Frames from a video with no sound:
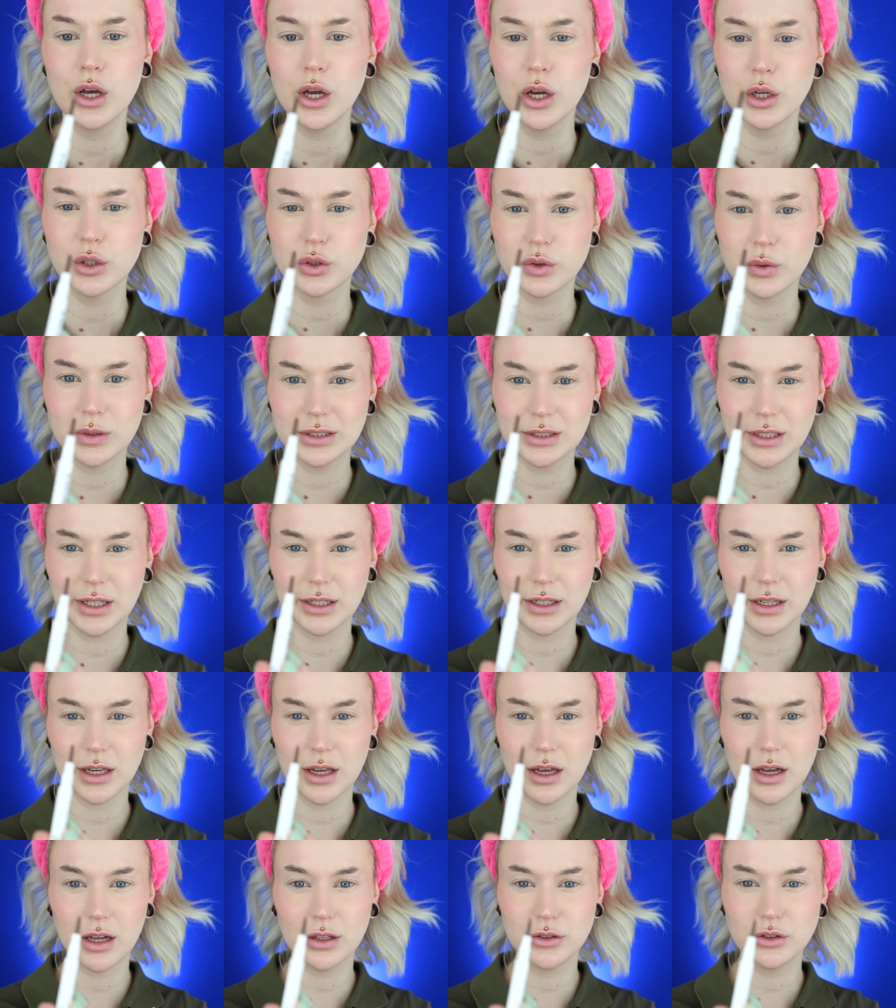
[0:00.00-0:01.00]
So it's like
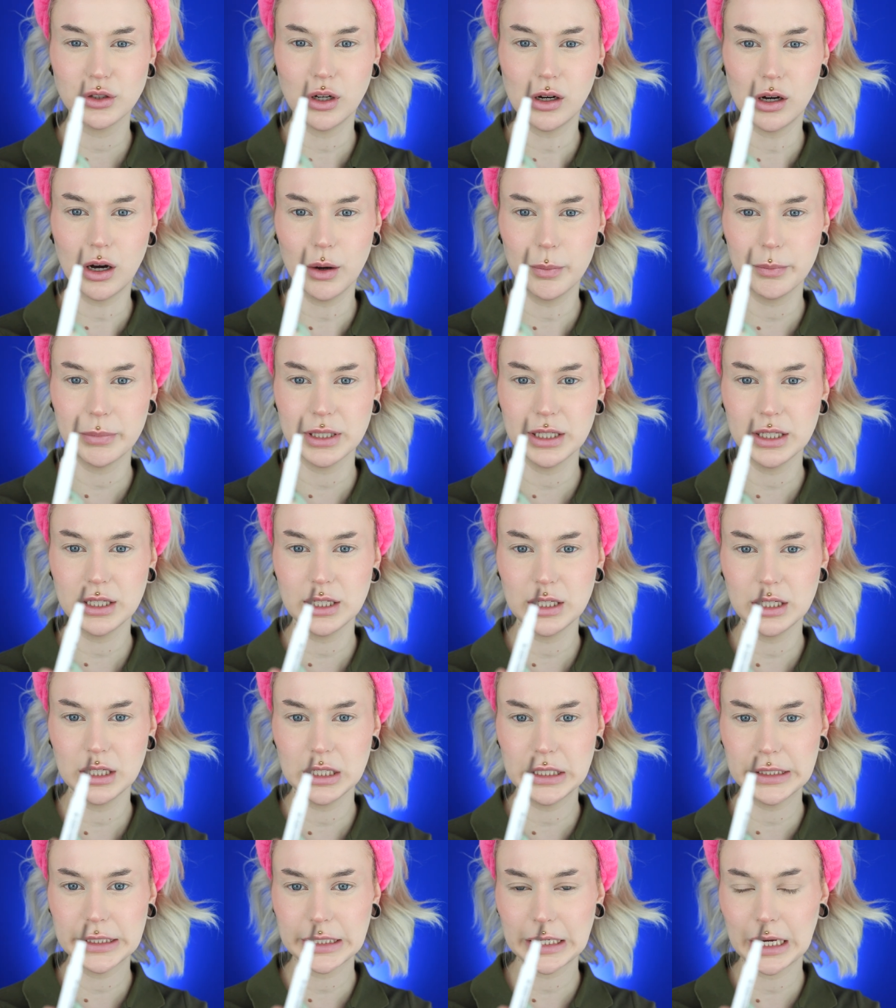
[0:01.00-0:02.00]
a
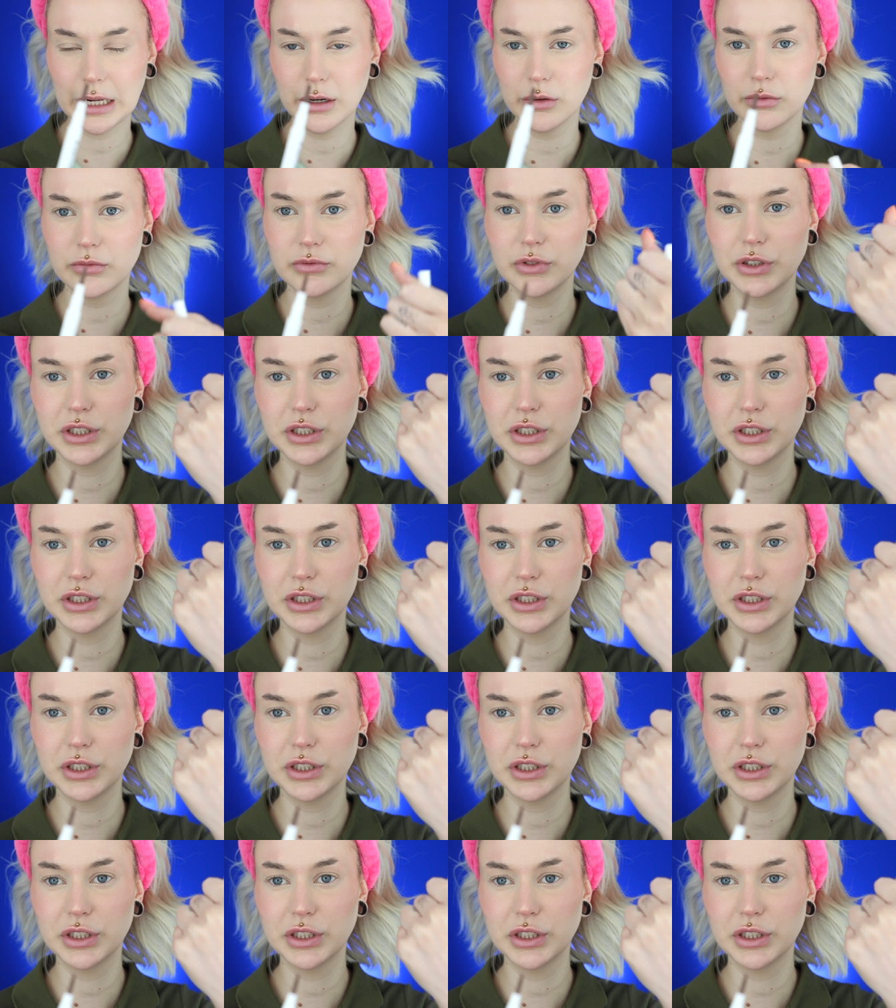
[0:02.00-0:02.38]
taupey kind of